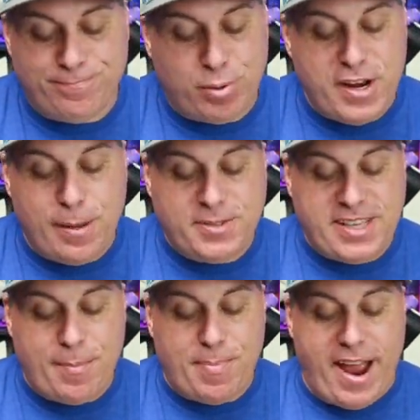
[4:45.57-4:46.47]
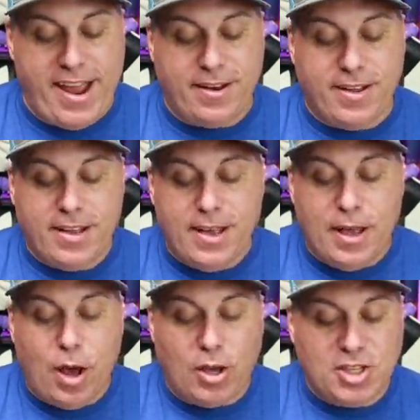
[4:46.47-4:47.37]
pretty upset by it
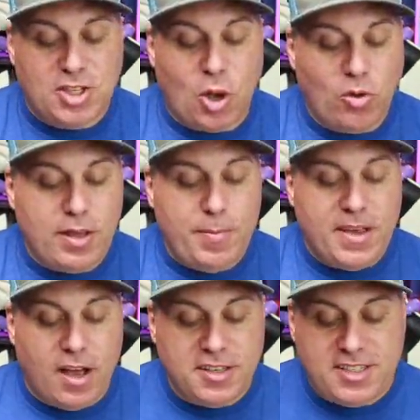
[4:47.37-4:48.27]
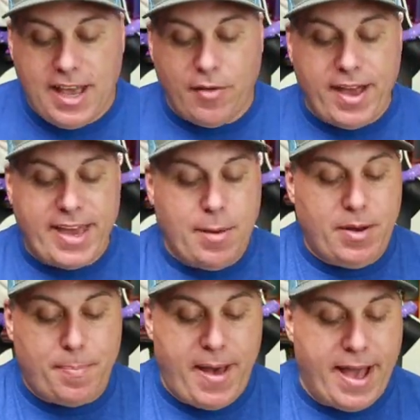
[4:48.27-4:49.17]
solely because, see how that came
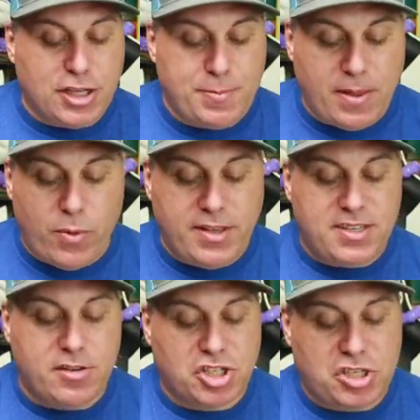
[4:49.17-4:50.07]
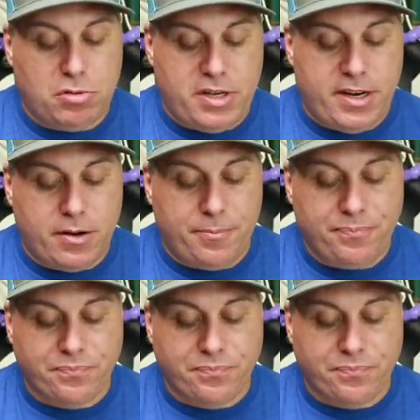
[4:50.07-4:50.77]
in a package, by the way? See, there's two in here.